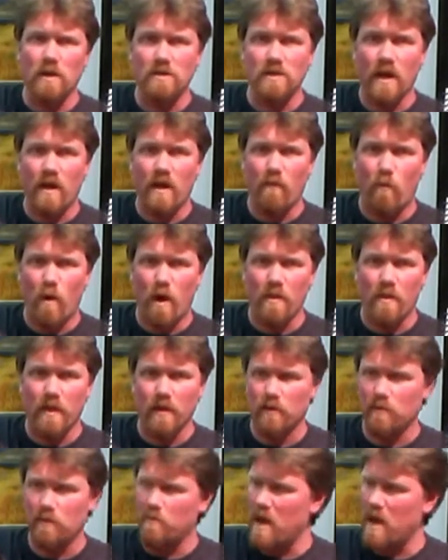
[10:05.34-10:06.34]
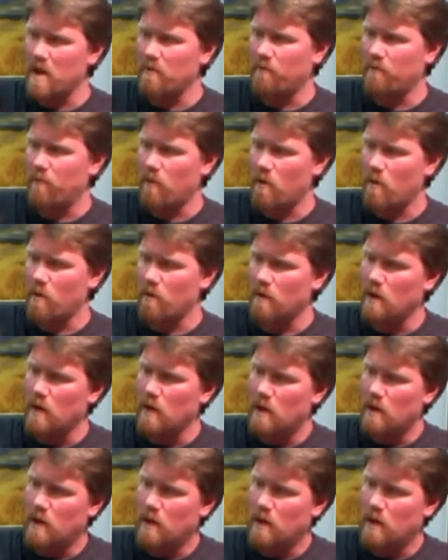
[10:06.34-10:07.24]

also have one that's made for